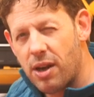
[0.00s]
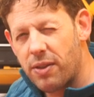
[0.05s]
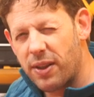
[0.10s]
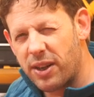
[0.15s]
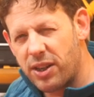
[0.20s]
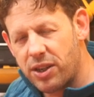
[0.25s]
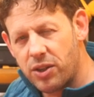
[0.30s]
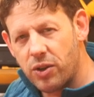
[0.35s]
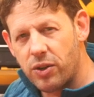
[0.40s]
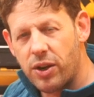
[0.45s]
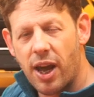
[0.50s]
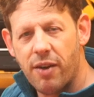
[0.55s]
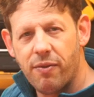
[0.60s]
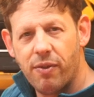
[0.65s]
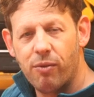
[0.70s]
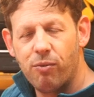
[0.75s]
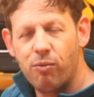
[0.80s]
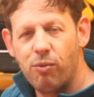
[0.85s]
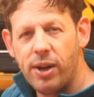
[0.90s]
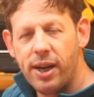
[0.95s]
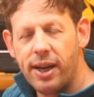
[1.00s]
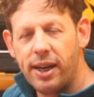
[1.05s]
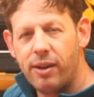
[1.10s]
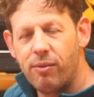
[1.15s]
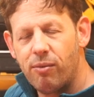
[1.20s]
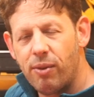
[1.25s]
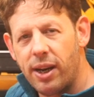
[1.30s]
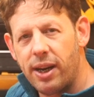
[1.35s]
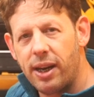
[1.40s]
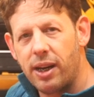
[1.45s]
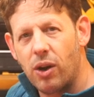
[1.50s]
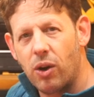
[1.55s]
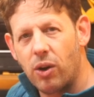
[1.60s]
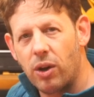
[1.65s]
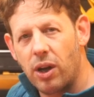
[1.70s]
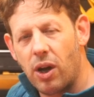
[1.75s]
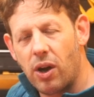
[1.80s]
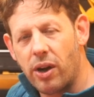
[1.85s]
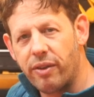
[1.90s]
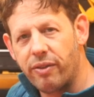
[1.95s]
they should have a really, really long
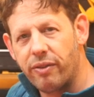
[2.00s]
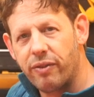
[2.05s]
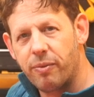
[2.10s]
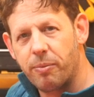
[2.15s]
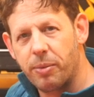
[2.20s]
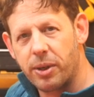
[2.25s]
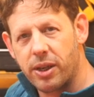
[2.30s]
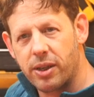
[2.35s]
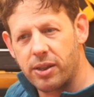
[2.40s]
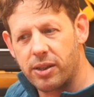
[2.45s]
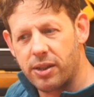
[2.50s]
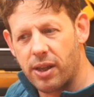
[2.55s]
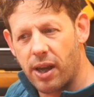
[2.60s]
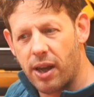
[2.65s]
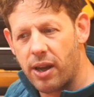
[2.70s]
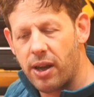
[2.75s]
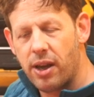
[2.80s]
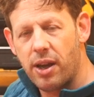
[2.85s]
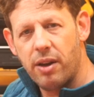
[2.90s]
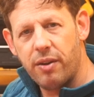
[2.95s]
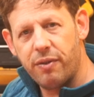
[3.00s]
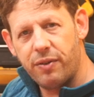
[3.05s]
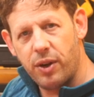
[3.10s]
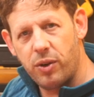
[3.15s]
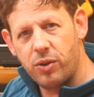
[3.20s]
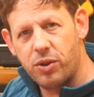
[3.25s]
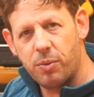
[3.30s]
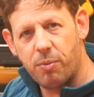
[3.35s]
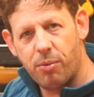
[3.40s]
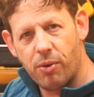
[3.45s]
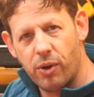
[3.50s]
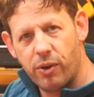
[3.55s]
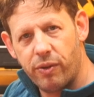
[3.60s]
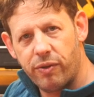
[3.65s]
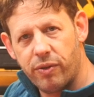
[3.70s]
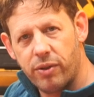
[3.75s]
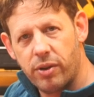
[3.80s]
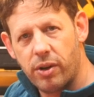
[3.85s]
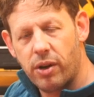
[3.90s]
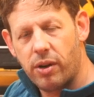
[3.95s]
life because they're
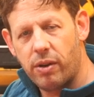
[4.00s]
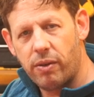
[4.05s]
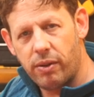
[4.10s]
future-proofed,